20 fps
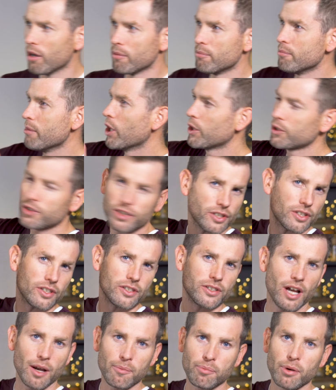Moses
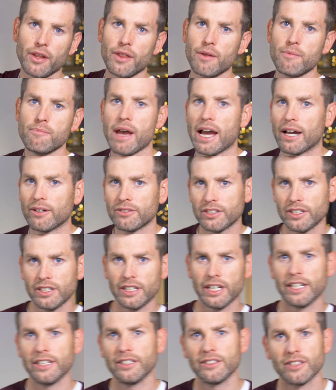is up on the mountain
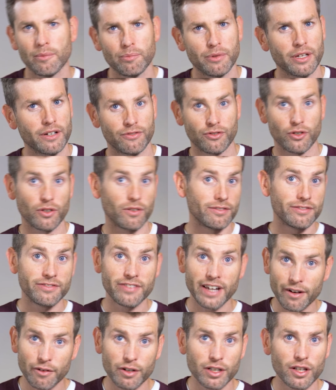and he's up there for a
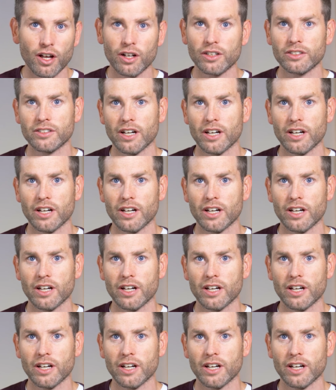very long